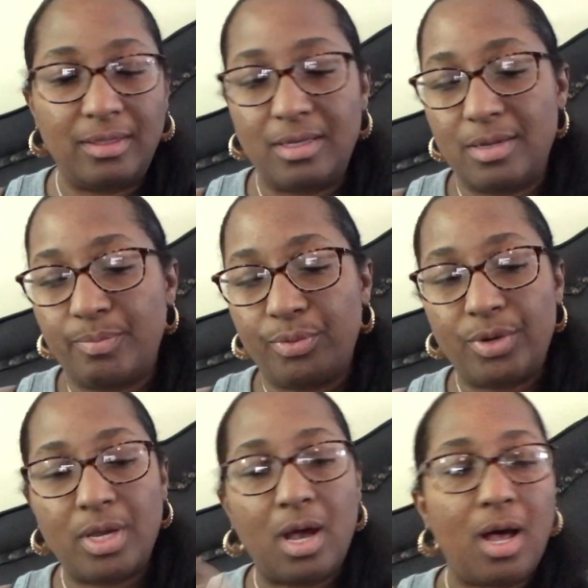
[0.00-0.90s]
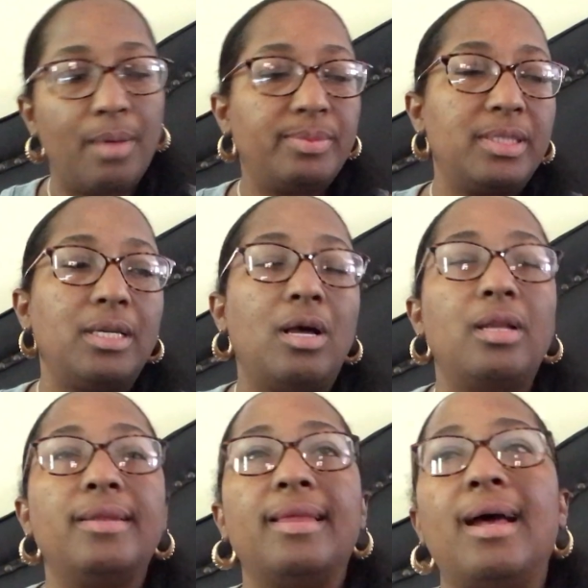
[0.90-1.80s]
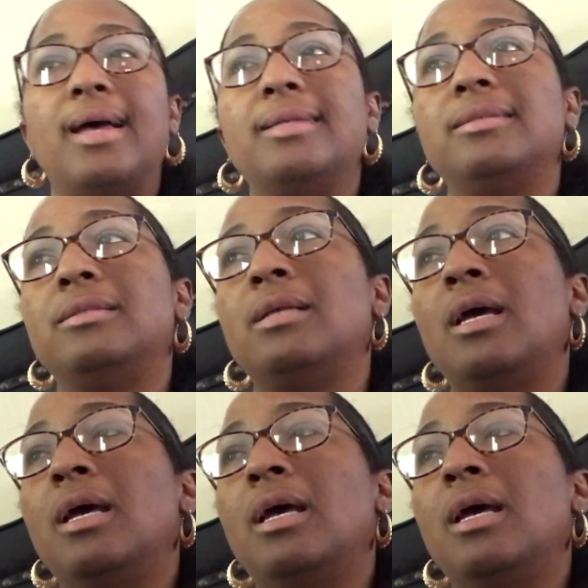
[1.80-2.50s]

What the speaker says: the pre-ops and all of that, and